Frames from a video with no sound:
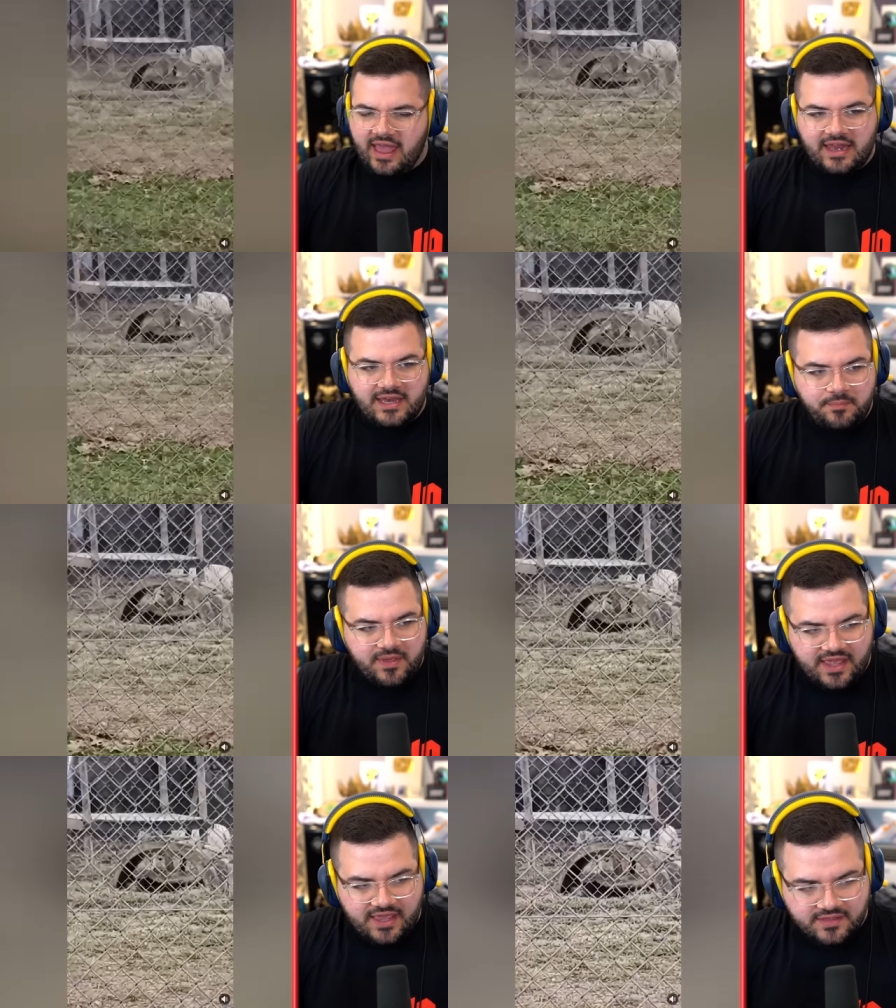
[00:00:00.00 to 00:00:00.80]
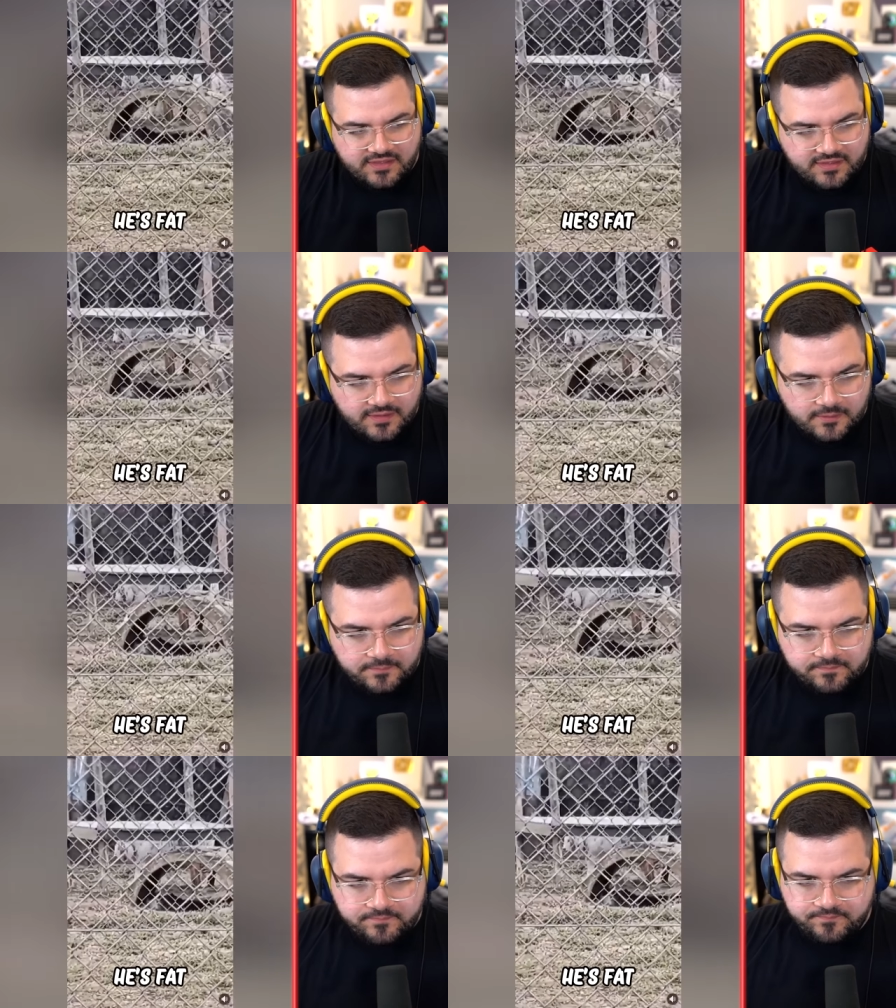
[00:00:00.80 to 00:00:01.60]
And it begins. He's
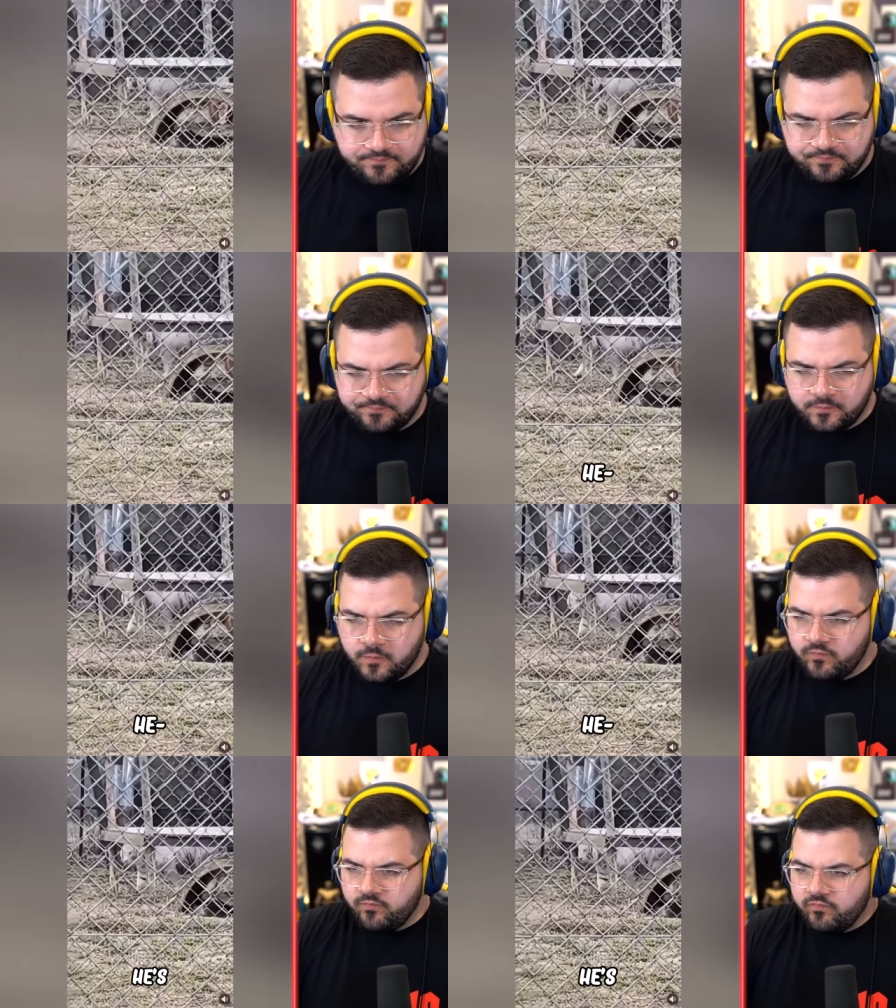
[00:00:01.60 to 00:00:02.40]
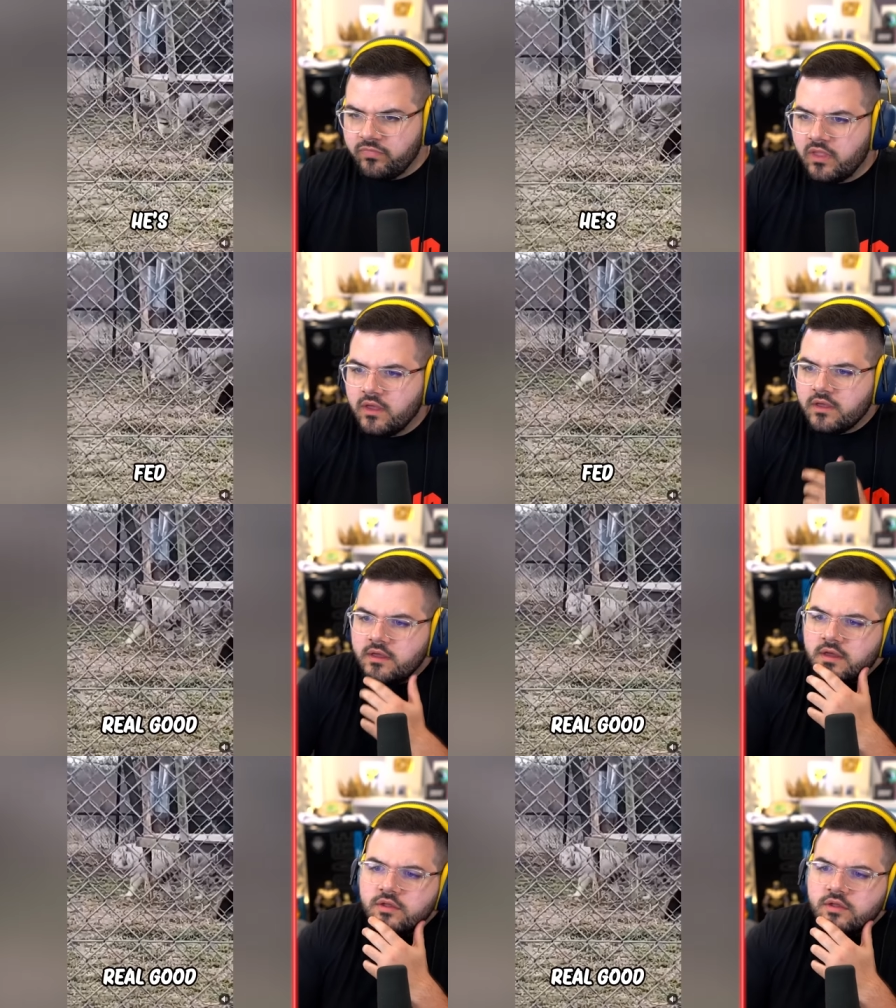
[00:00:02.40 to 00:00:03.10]
fat. He's he's fed Baby, real